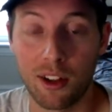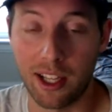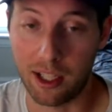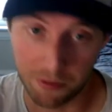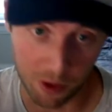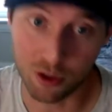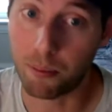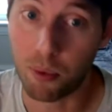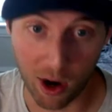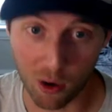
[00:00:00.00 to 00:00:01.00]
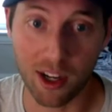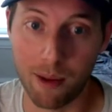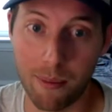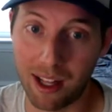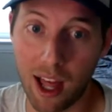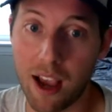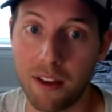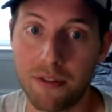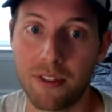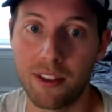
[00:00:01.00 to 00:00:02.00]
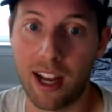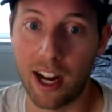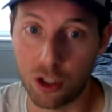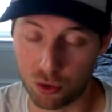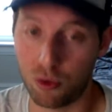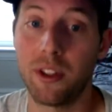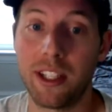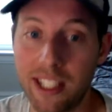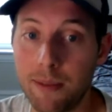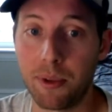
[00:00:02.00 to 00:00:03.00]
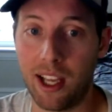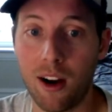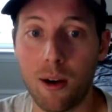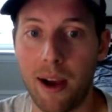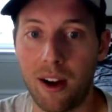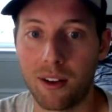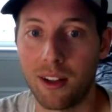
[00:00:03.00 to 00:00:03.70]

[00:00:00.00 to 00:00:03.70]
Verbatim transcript: like if there's a priority in my life that I truly deeply care about,